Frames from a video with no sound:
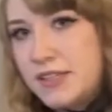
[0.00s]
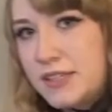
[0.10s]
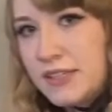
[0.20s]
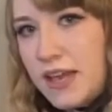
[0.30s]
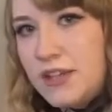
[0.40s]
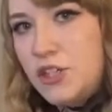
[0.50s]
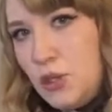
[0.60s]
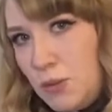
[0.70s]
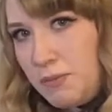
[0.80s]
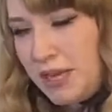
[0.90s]
is a
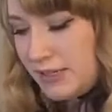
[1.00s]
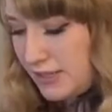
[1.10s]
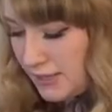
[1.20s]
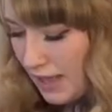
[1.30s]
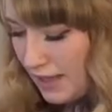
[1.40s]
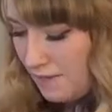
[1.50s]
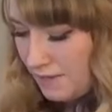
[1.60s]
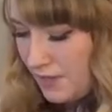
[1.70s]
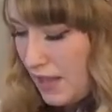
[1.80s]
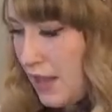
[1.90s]
two-piece set,
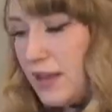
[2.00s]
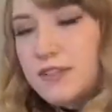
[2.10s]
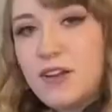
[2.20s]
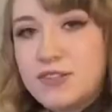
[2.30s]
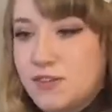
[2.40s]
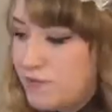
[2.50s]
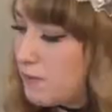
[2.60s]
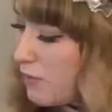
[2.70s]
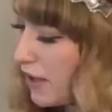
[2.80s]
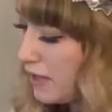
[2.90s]
and it's also
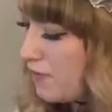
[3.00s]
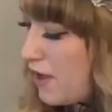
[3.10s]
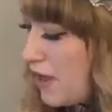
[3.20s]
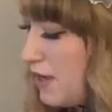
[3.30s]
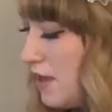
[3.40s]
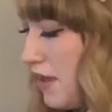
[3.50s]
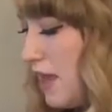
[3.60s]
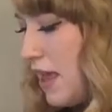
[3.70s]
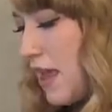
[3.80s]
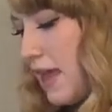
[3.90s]
from Bodyline.
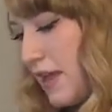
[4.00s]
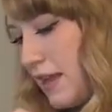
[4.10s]
And